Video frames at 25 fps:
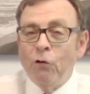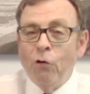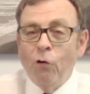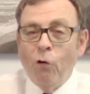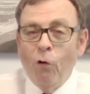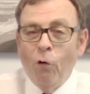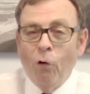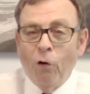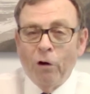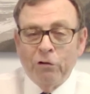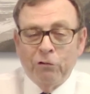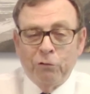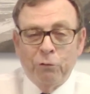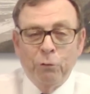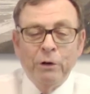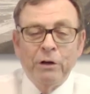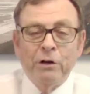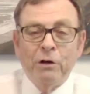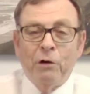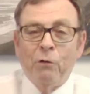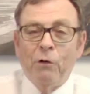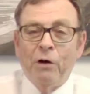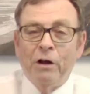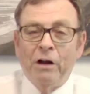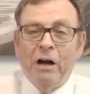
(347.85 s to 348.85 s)
course we
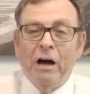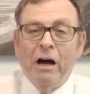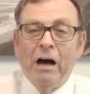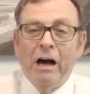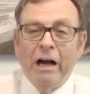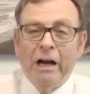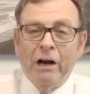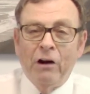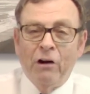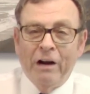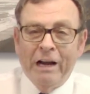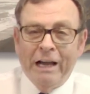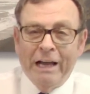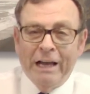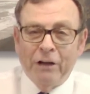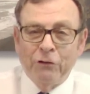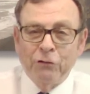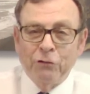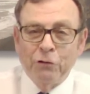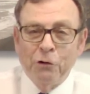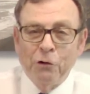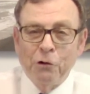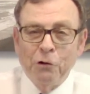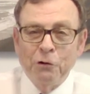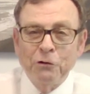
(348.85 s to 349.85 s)
don't want to hire
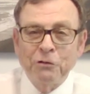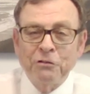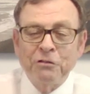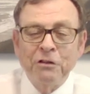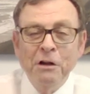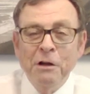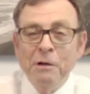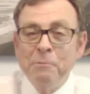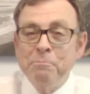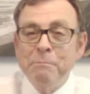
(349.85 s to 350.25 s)
assholes.